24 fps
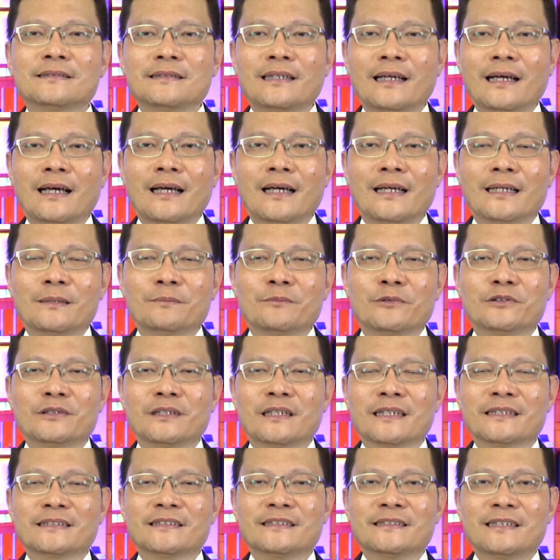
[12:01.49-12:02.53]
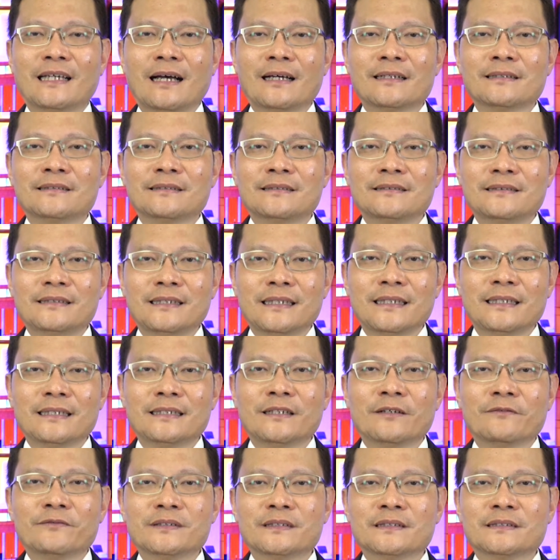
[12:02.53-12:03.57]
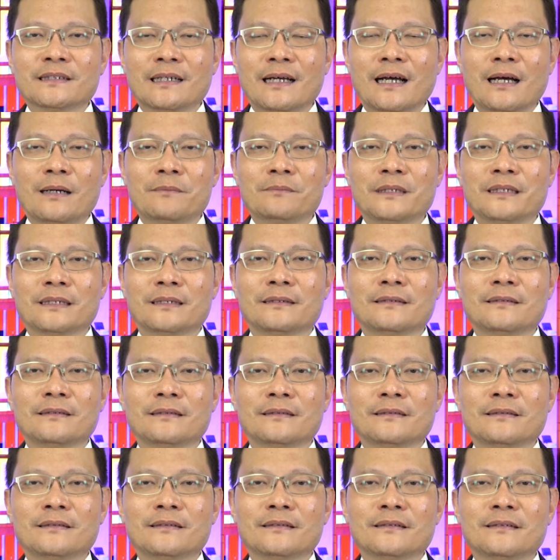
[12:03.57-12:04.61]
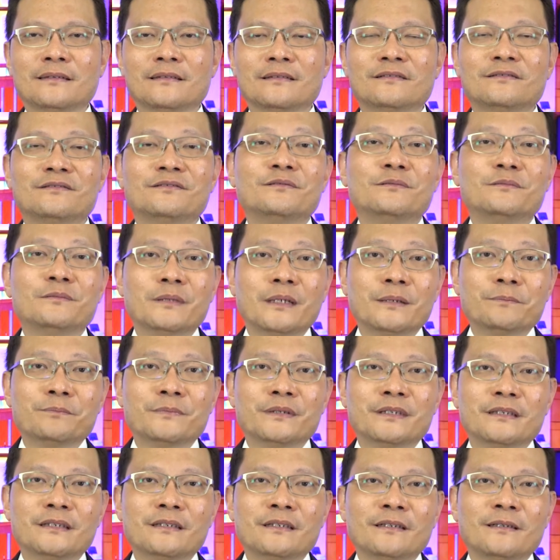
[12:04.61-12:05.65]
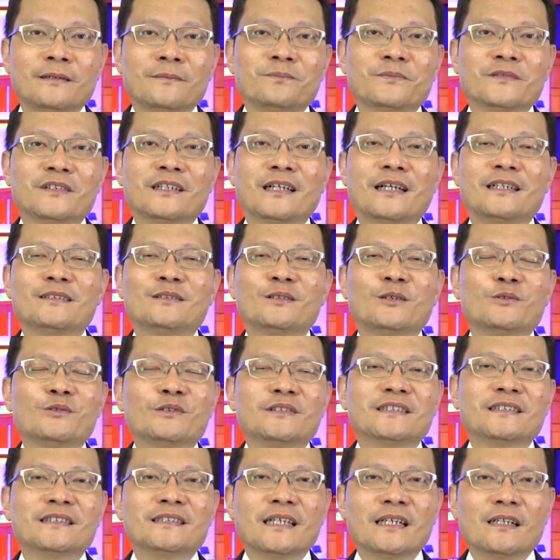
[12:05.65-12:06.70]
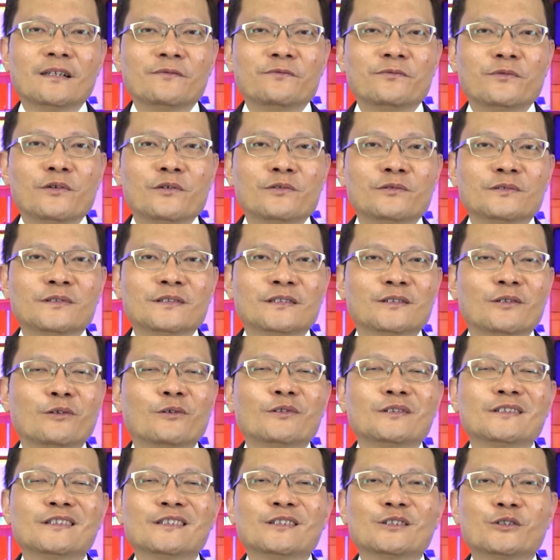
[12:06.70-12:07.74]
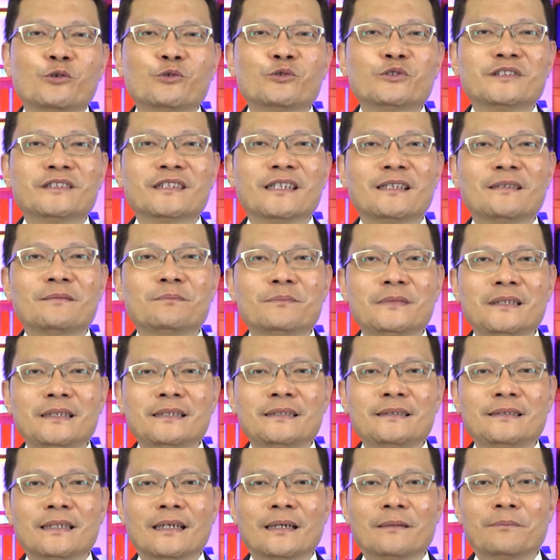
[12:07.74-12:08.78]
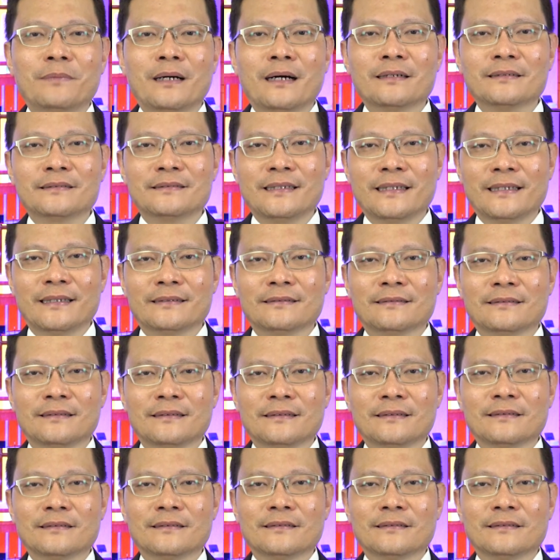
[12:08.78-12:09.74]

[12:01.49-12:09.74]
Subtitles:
time or the exact day of his coming. Remember, there are no cell phones or social media back then.